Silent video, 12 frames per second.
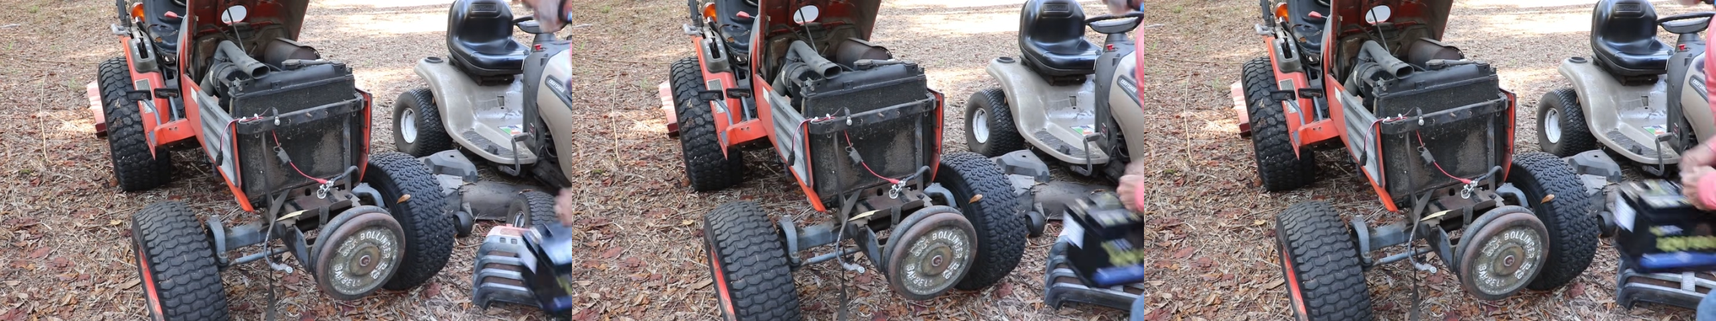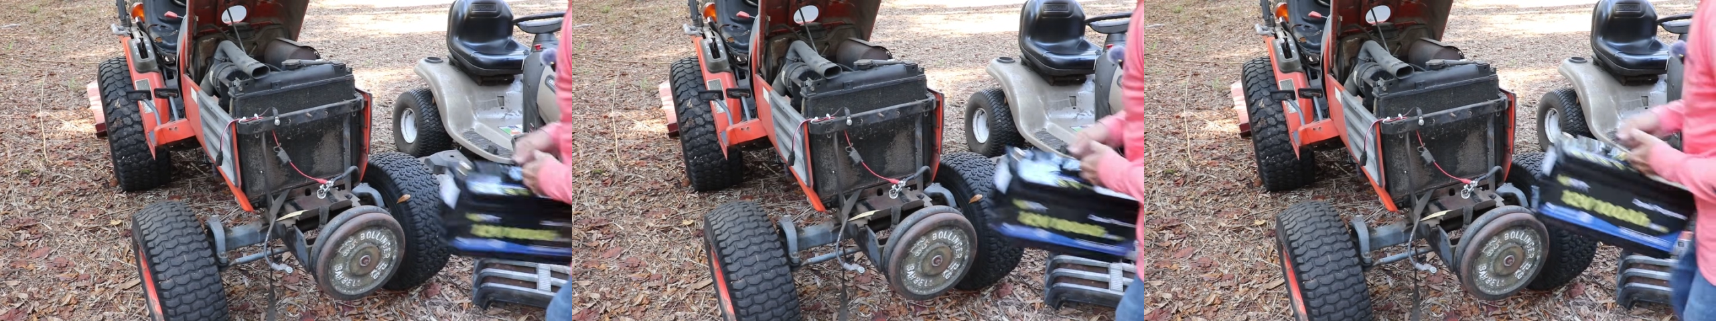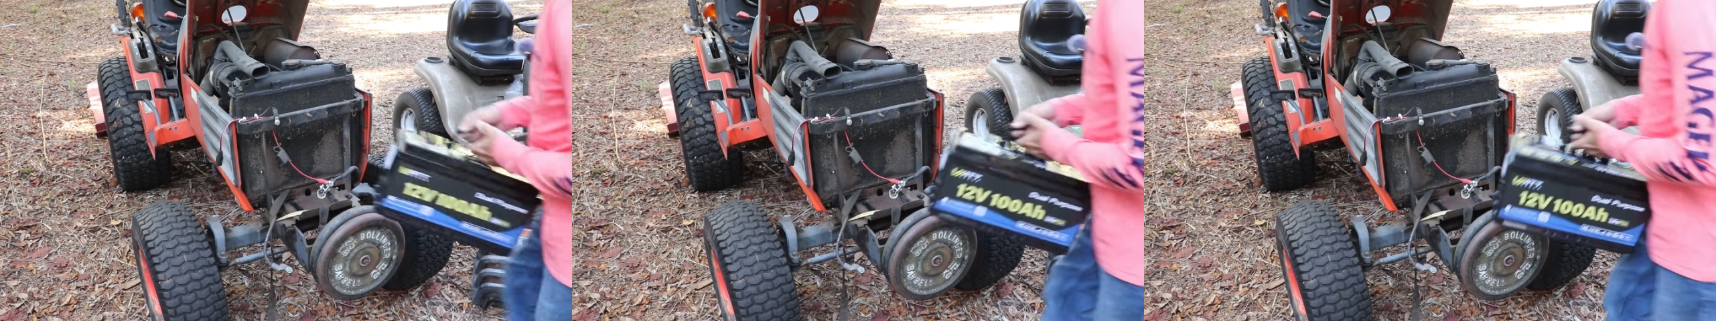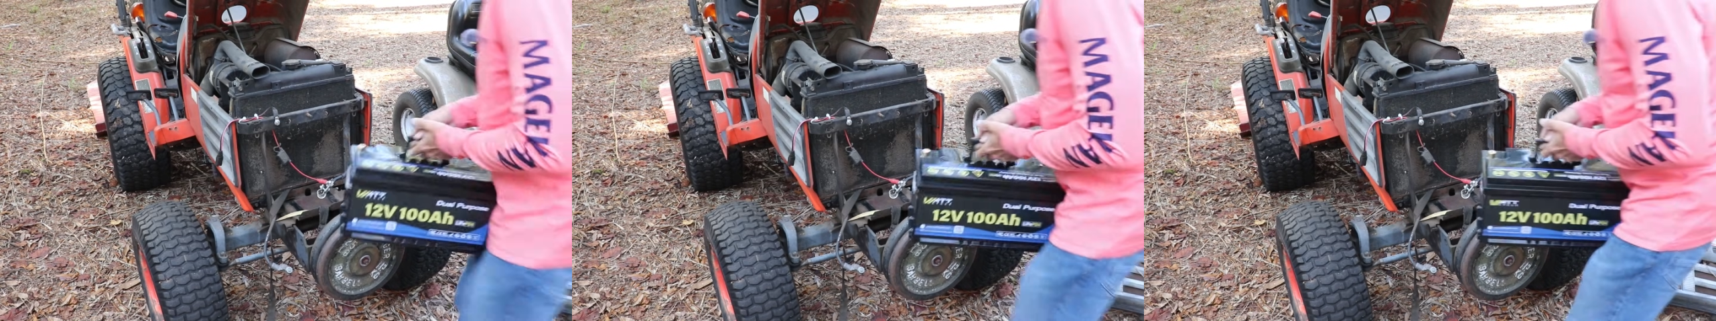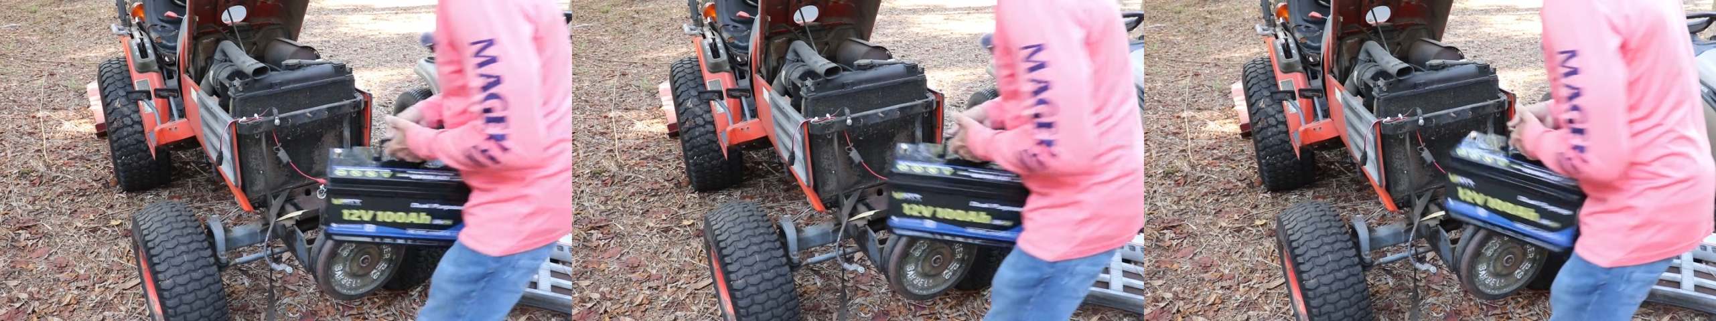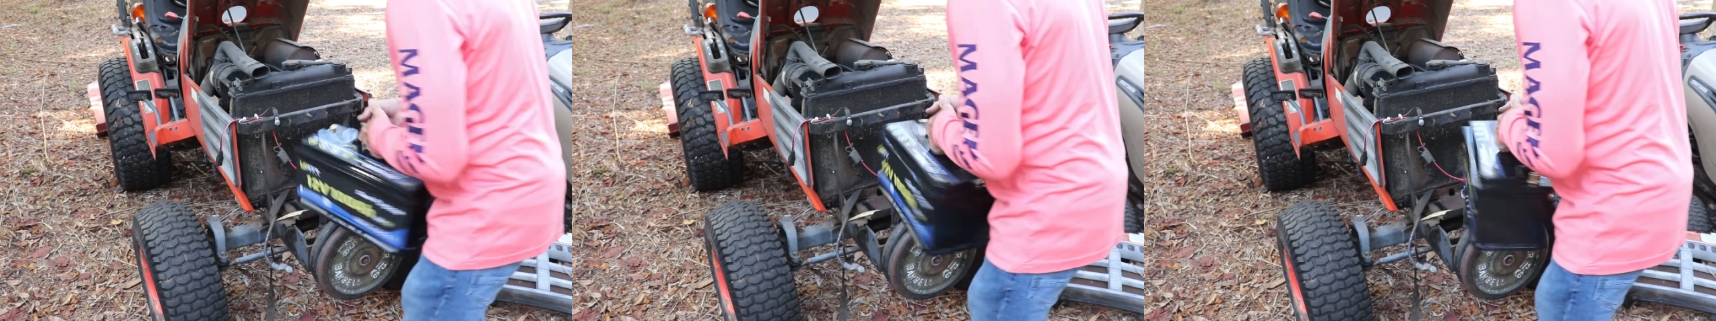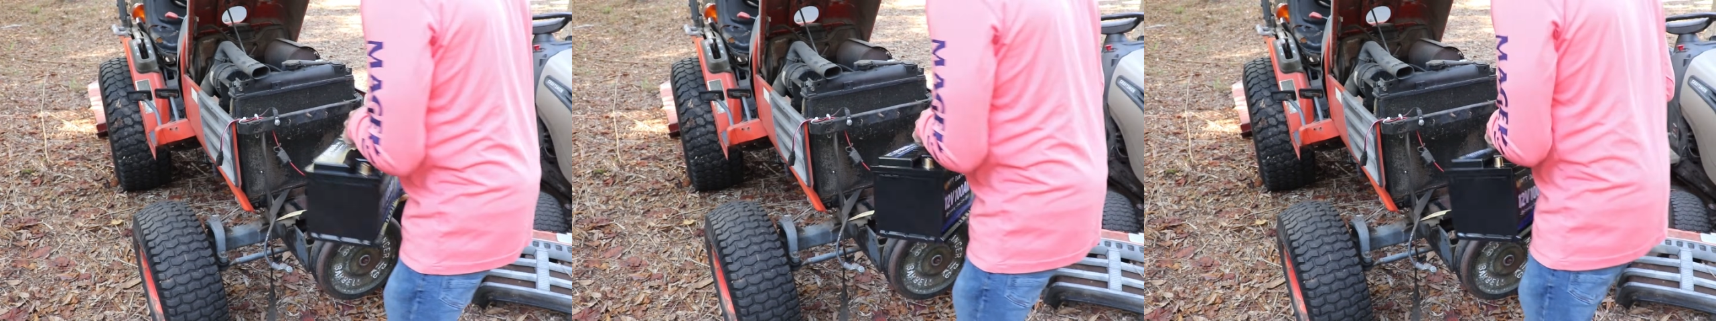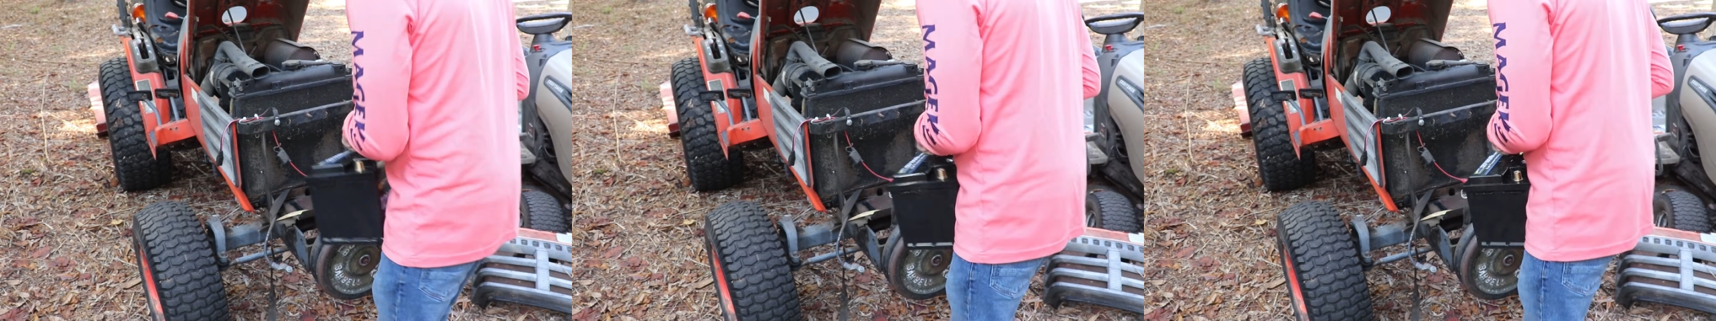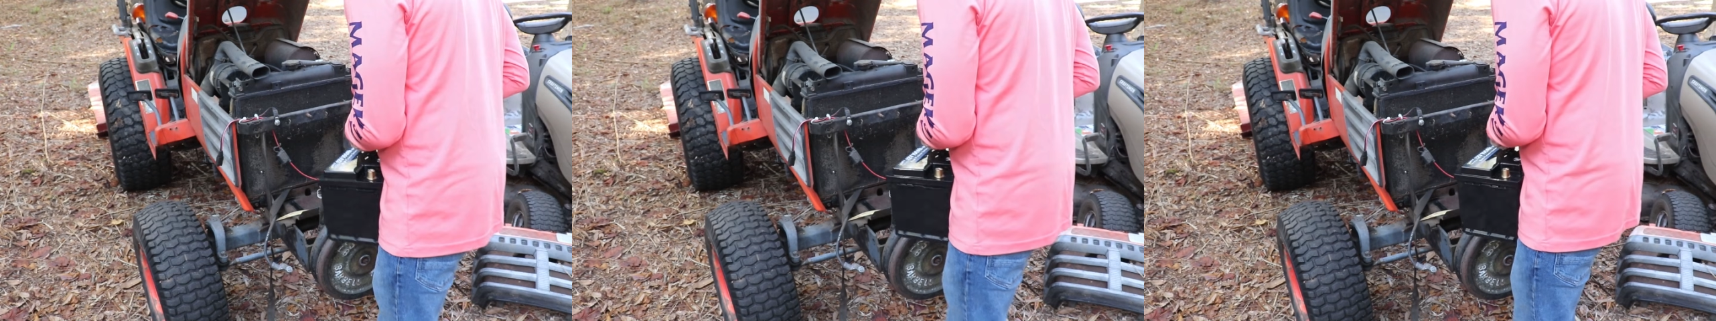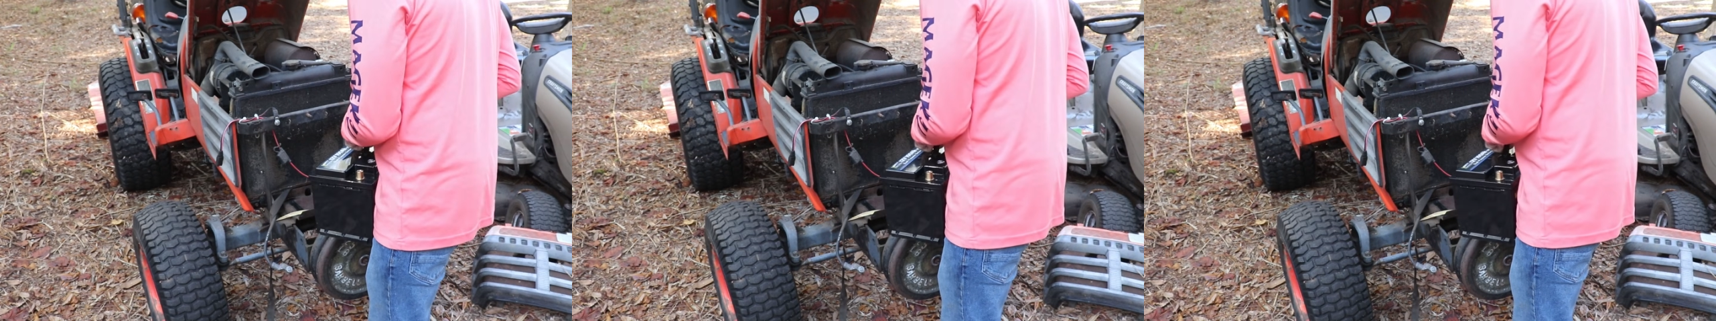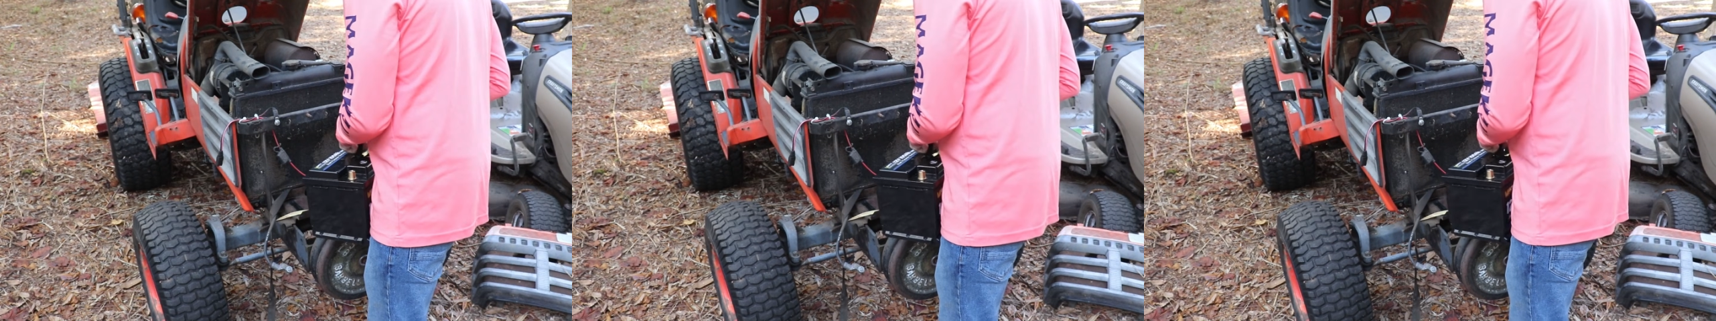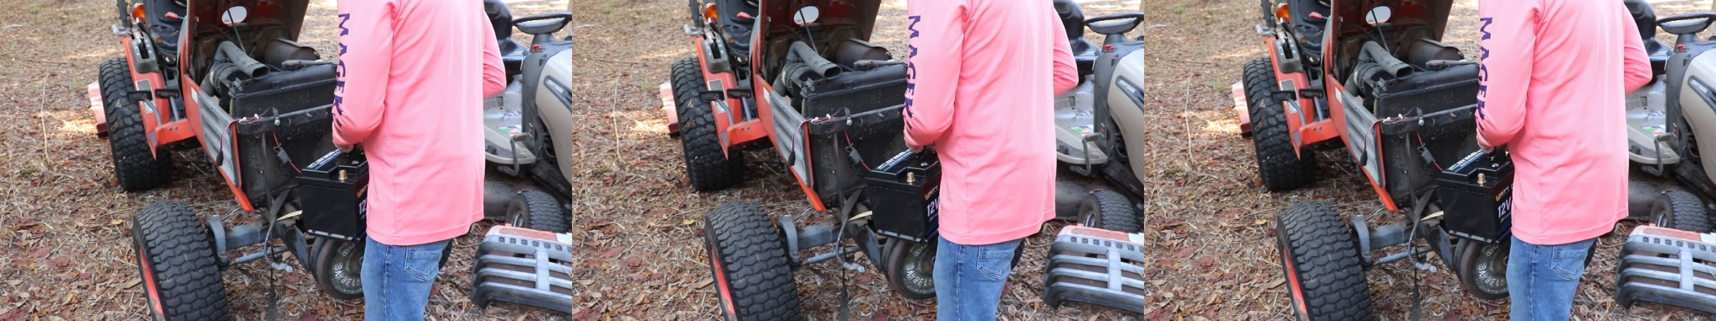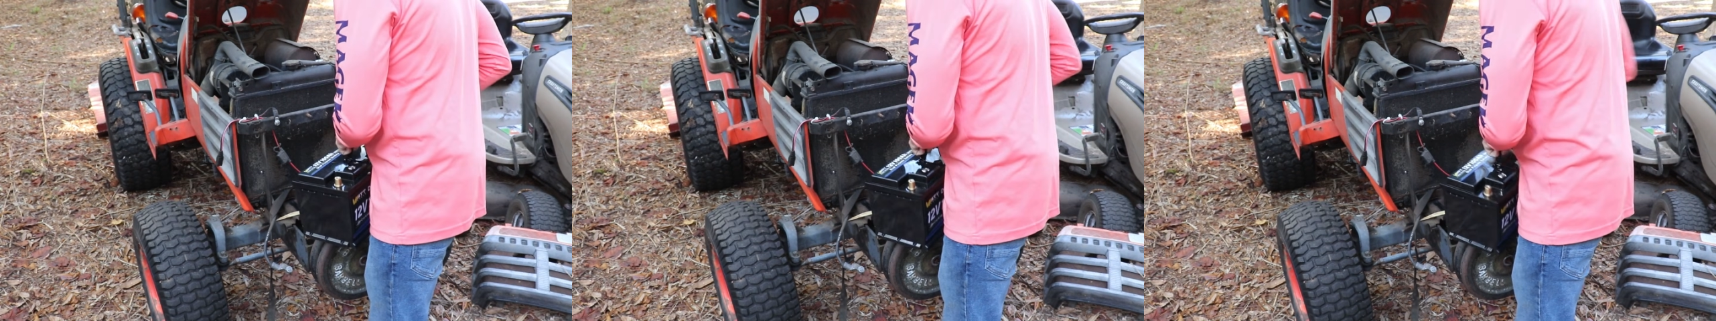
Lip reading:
Nobody's mouth can be seen.